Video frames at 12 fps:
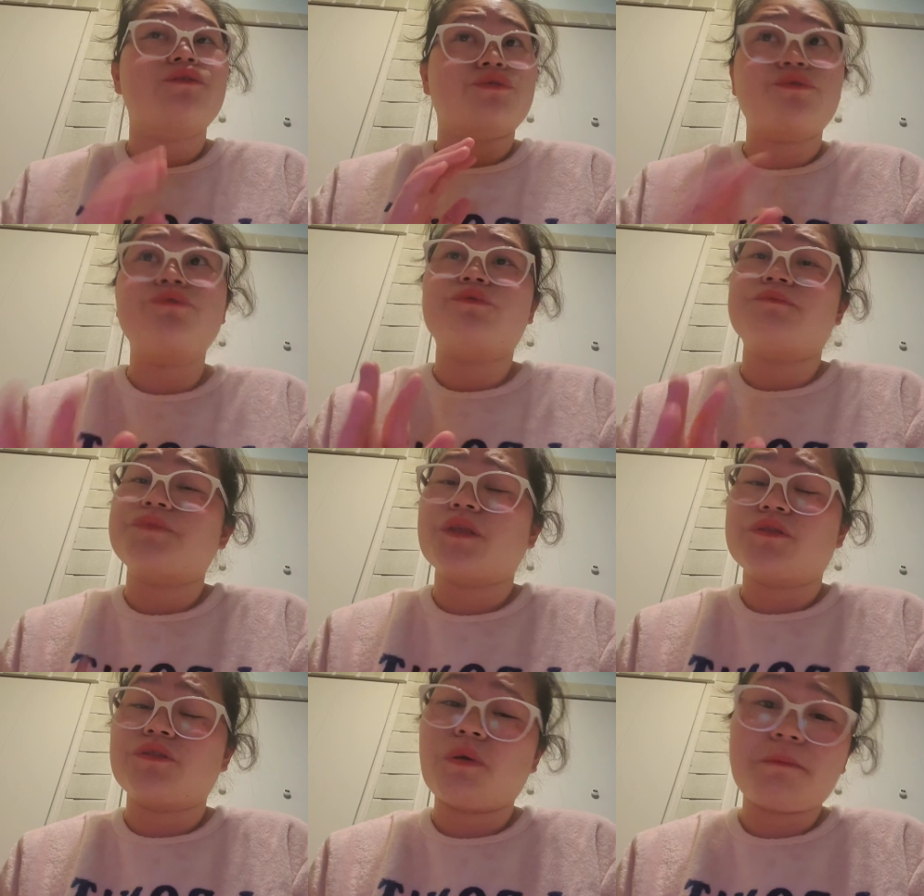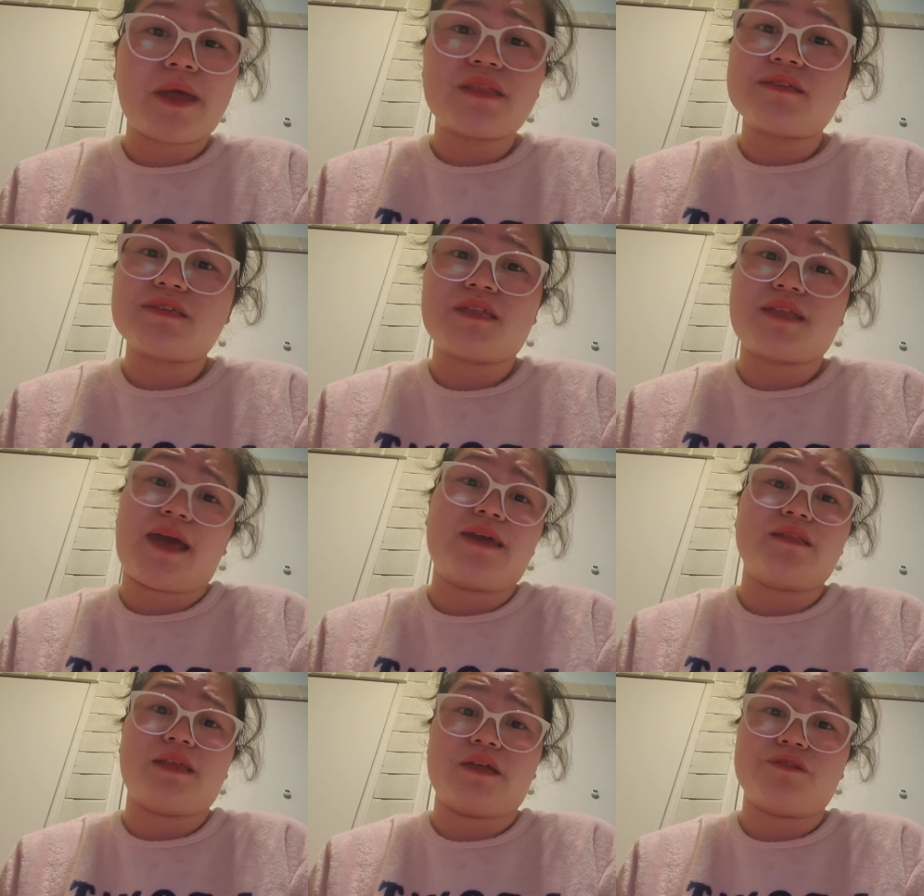True, no man is an
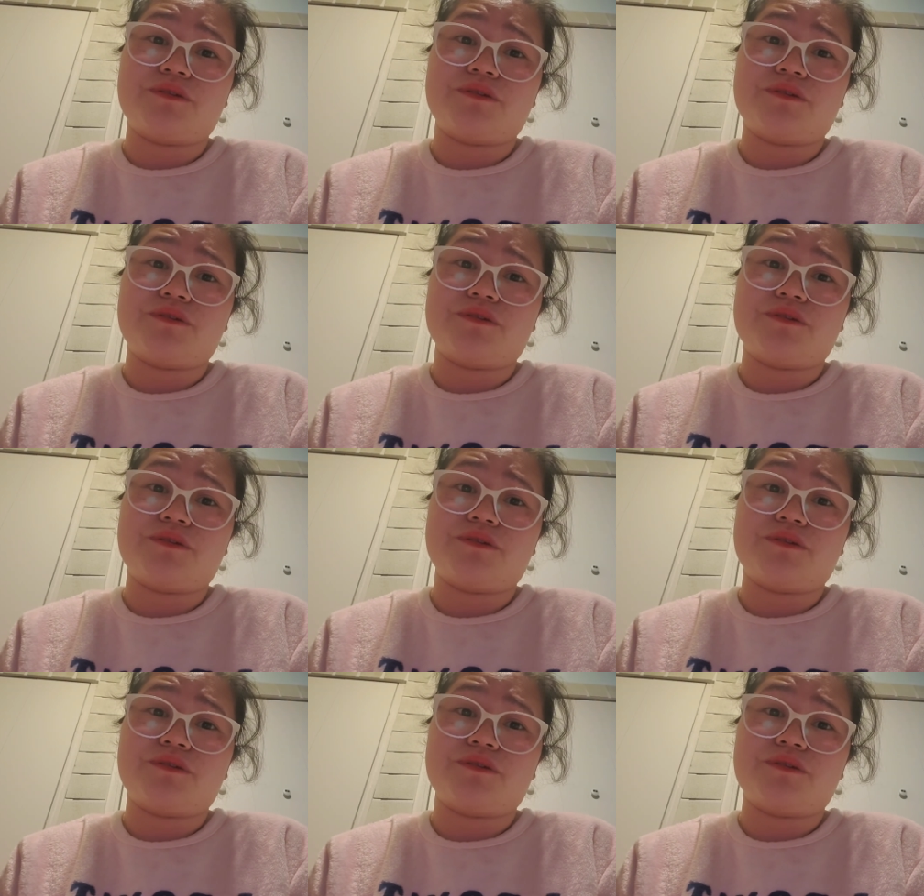island.